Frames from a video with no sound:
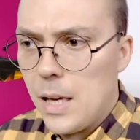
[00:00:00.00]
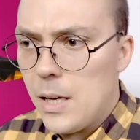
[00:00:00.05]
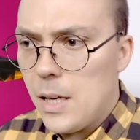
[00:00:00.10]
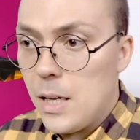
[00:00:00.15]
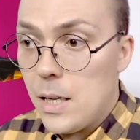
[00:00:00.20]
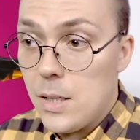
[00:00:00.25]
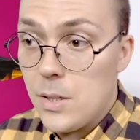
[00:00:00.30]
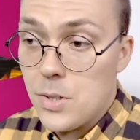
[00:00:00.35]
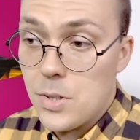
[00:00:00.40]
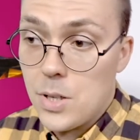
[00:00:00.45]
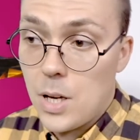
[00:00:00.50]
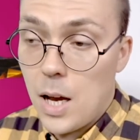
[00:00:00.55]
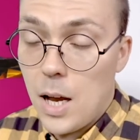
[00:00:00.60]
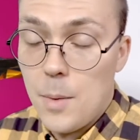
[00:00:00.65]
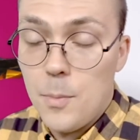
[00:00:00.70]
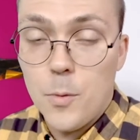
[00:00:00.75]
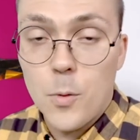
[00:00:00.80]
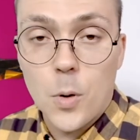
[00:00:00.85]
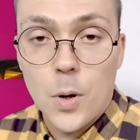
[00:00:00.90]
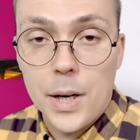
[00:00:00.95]
And it is
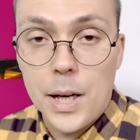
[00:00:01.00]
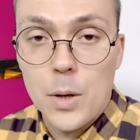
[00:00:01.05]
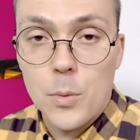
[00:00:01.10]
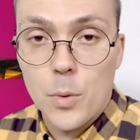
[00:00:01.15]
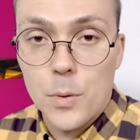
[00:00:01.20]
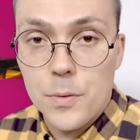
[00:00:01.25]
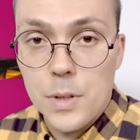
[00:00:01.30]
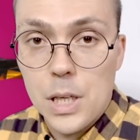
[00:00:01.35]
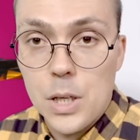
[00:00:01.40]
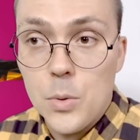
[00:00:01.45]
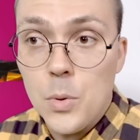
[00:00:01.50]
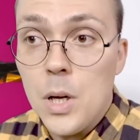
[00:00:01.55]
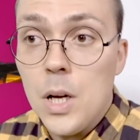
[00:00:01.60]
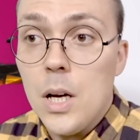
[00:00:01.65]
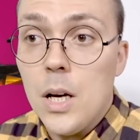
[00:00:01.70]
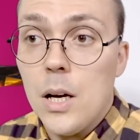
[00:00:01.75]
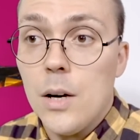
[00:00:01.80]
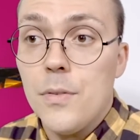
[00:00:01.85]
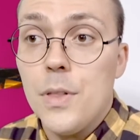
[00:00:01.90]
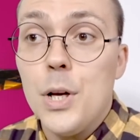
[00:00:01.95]
time for a review
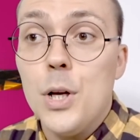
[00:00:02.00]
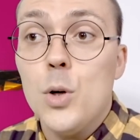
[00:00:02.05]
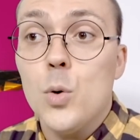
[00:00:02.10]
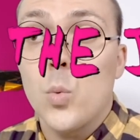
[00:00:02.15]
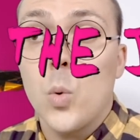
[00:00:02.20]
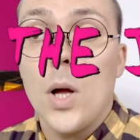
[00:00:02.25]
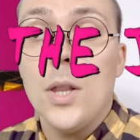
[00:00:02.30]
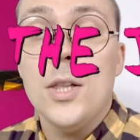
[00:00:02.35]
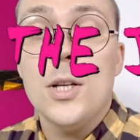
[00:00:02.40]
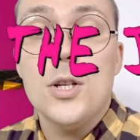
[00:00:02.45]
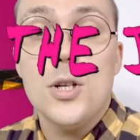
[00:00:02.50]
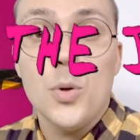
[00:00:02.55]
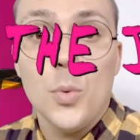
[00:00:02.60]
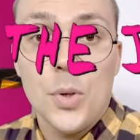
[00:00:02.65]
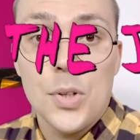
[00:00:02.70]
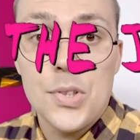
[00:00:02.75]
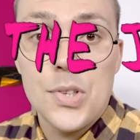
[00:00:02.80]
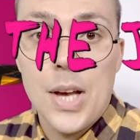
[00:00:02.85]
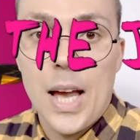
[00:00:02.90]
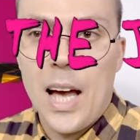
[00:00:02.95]
of the new Run the
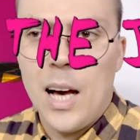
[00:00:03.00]
Jewels